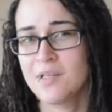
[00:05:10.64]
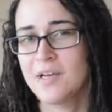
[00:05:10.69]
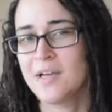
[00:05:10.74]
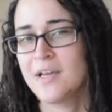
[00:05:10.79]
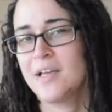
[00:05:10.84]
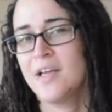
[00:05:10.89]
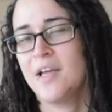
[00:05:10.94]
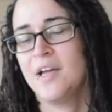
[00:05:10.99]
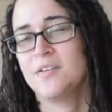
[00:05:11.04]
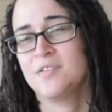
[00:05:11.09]
I
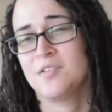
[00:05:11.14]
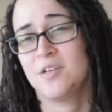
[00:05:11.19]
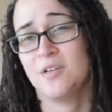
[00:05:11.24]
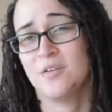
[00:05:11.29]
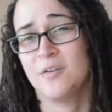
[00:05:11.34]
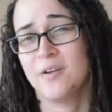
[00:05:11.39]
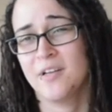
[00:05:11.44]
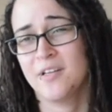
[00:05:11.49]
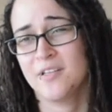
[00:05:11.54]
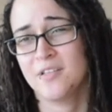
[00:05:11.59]
can't
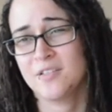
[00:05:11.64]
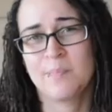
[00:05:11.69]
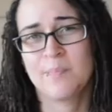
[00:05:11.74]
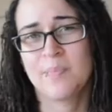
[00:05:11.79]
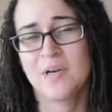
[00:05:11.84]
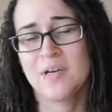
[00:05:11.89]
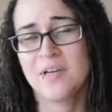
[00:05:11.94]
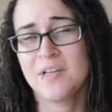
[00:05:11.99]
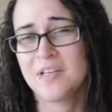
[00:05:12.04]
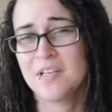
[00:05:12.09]
tolerate.
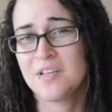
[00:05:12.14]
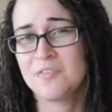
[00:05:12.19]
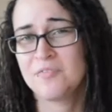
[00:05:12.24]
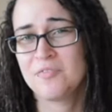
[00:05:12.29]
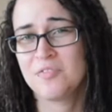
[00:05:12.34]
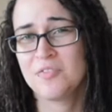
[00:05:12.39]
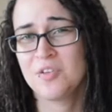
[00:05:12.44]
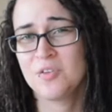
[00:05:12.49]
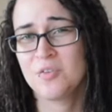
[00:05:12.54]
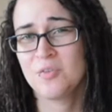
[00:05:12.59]
But
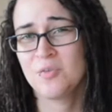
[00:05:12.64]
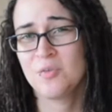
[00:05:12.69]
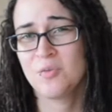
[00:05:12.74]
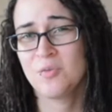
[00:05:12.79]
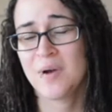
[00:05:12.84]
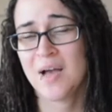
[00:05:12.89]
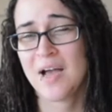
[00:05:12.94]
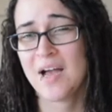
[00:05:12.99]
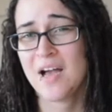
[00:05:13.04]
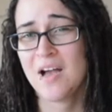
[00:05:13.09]
if
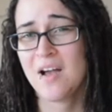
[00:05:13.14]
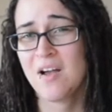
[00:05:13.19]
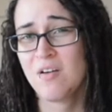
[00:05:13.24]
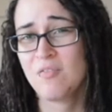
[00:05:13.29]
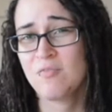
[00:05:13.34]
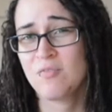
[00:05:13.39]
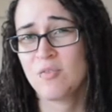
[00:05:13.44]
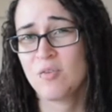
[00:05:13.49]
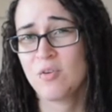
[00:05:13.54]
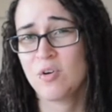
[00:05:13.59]
you
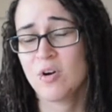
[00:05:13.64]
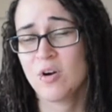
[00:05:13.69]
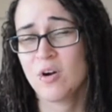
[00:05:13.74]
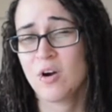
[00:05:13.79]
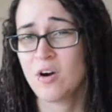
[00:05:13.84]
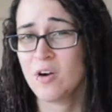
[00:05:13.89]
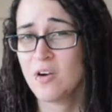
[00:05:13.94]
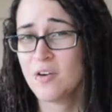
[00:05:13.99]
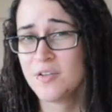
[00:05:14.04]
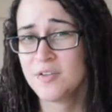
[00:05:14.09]
have or
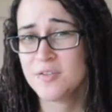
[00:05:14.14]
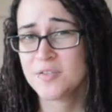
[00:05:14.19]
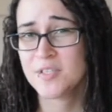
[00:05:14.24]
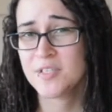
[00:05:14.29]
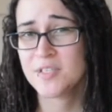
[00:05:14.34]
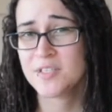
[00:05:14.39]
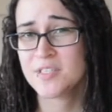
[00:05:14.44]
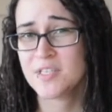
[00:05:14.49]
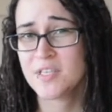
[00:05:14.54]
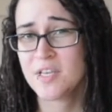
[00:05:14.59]
are
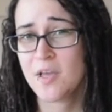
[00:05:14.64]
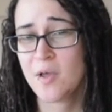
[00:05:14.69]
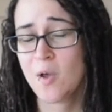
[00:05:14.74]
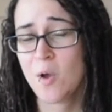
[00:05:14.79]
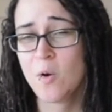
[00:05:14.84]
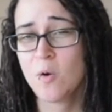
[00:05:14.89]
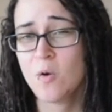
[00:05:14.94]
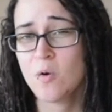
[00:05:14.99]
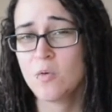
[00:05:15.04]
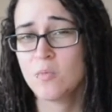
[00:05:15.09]
using
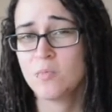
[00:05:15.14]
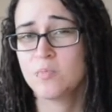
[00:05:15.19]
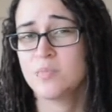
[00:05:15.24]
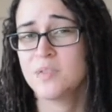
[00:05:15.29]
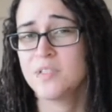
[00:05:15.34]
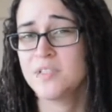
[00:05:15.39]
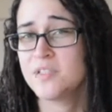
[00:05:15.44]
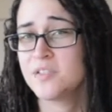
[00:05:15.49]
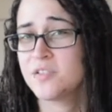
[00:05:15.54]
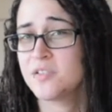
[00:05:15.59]
DAO,
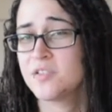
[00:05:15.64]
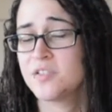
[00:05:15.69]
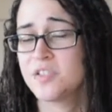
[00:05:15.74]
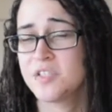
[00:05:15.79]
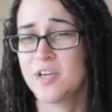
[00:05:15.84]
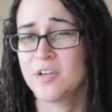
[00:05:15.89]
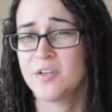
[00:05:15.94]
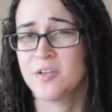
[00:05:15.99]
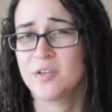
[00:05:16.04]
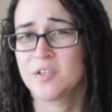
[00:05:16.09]
please
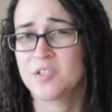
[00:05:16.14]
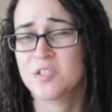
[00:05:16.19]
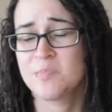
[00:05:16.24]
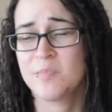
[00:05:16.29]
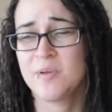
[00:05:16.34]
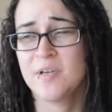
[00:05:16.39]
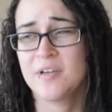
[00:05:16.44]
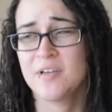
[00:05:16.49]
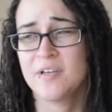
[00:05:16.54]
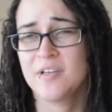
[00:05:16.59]
share your
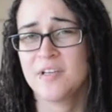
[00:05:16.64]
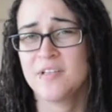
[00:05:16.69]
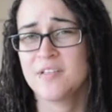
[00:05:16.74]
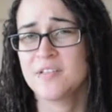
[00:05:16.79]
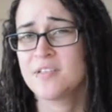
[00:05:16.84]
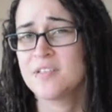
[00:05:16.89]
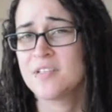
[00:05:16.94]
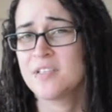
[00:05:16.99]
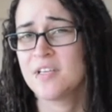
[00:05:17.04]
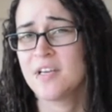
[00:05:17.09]

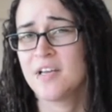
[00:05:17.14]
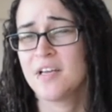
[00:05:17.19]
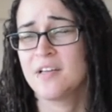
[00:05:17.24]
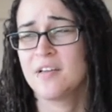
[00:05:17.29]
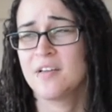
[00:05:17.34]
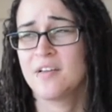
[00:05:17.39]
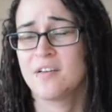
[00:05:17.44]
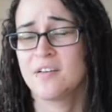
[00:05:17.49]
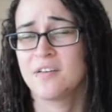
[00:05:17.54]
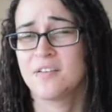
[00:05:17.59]
experience.
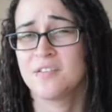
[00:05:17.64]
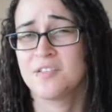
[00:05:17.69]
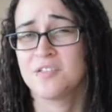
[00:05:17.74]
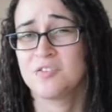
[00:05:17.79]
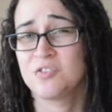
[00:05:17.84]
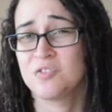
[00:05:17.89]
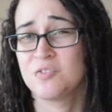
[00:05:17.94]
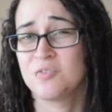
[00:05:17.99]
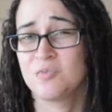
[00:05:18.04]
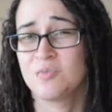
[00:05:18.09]
Uh, did
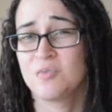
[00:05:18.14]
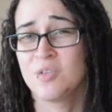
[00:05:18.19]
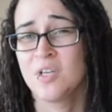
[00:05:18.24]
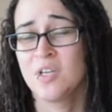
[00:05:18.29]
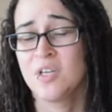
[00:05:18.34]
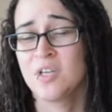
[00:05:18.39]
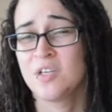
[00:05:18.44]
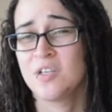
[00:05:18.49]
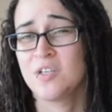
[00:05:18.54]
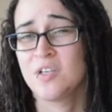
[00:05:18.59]
you
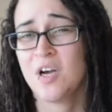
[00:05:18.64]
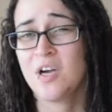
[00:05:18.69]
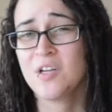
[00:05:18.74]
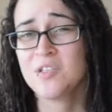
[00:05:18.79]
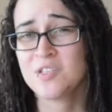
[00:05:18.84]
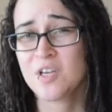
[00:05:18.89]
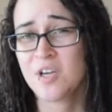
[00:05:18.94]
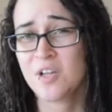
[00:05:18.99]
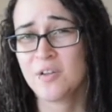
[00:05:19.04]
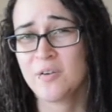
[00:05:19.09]

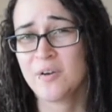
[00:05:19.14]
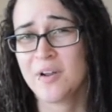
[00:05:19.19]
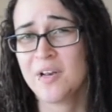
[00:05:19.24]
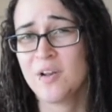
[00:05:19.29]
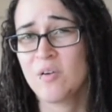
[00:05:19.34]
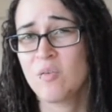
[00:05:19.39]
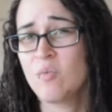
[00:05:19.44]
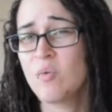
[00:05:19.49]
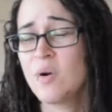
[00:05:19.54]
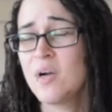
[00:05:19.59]
not tolerate
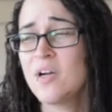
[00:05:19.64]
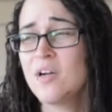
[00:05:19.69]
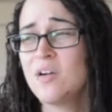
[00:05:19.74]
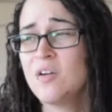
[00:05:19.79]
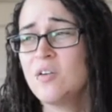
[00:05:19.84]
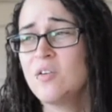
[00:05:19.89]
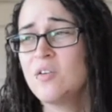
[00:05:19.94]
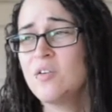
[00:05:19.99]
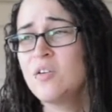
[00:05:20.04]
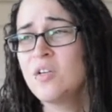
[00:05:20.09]
it
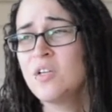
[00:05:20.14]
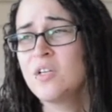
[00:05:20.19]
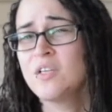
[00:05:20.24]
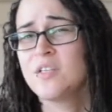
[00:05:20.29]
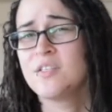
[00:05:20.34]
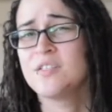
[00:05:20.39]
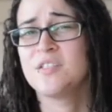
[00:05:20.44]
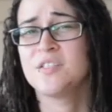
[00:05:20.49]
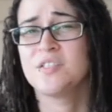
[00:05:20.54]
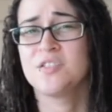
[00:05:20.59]
well?
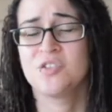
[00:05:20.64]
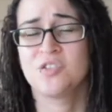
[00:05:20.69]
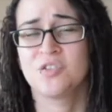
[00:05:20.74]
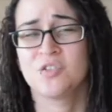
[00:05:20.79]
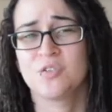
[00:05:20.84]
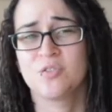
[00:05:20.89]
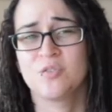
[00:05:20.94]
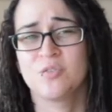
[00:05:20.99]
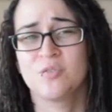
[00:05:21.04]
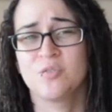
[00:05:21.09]
Did
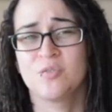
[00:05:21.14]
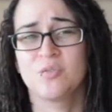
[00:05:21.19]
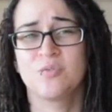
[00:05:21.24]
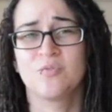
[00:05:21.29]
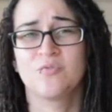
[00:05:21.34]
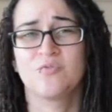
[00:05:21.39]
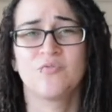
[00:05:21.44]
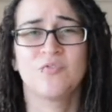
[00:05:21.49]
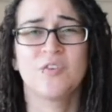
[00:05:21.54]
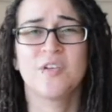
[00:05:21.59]

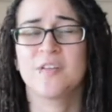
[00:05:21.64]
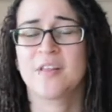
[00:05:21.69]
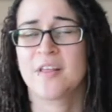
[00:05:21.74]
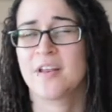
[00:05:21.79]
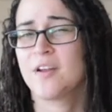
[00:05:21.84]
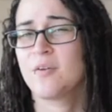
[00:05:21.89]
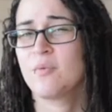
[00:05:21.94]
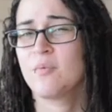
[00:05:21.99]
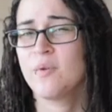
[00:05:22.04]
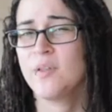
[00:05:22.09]
you feel
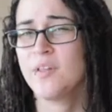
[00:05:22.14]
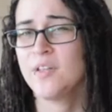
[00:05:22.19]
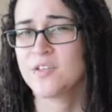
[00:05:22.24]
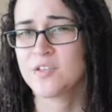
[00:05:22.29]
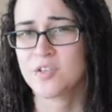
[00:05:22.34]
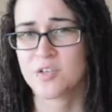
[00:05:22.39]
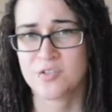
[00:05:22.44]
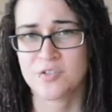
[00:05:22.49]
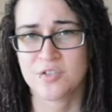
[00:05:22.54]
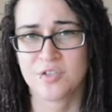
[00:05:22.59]
that it really
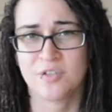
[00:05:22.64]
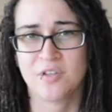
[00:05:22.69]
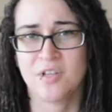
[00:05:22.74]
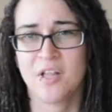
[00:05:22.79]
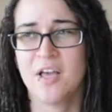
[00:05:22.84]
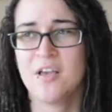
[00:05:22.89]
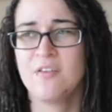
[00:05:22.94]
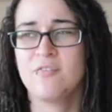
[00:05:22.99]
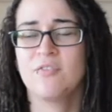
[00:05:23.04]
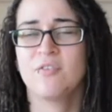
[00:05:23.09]
turned your
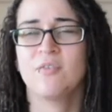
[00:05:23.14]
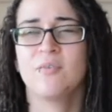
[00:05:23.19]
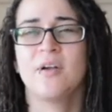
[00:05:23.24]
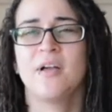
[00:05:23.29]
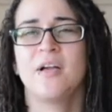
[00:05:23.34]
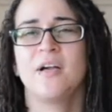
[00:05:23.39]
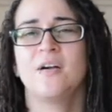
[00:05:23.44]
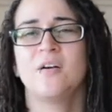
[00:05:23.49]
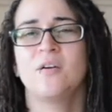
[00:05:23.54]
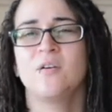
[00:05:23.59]
life
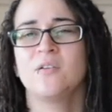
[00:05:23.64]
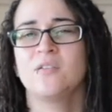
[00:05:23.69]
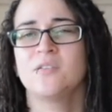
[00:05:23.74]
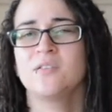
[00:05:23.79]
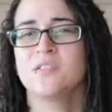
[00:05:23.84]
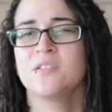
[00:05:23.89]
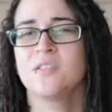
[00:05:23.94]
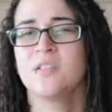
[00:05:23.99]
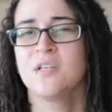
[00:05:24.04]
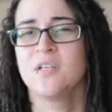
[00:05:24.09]

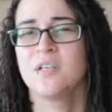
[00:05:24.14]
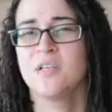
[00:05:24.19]
around?